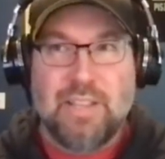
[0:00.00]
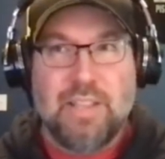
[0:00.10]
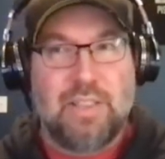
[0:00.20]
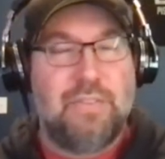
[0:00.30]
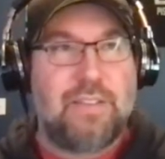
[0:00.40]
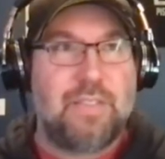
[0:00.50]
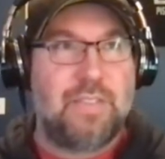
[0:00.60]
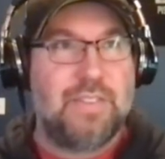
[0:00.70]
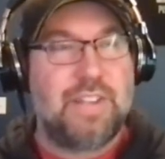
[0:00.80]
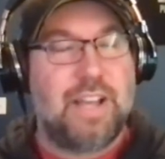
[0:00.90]
the fact that the
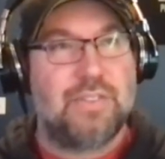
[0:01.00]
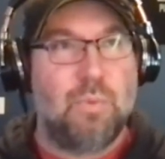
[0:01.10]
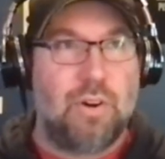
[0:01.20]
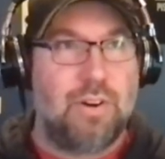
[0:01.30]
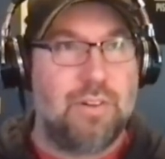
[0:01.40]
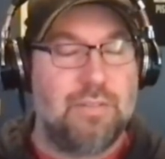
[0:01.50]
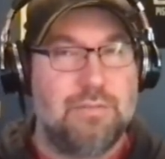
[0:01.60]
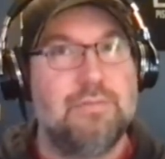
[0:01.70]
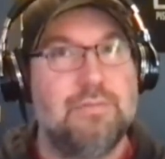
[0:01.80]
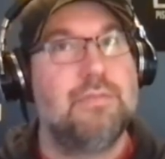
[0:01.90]
stats were
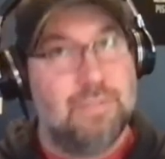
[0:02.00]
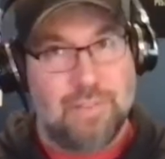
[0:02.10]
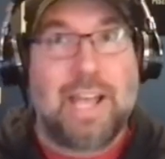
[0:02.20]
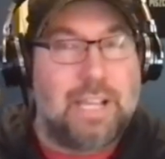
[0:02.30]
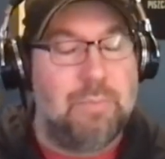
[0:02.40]
lagging